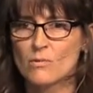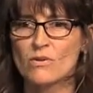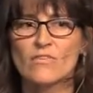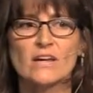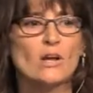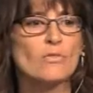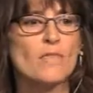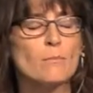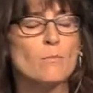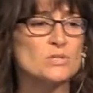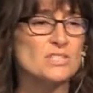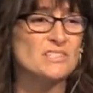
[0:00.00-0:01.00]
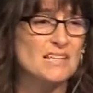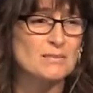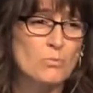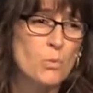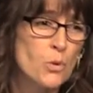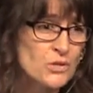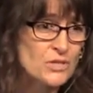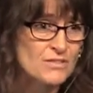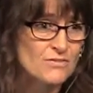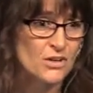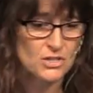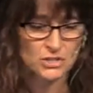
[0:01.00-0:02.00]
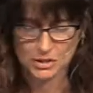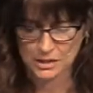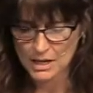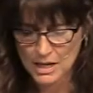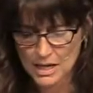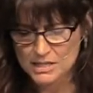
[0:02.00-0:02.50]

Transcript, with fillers: And we find out that Moses has more dysfunction.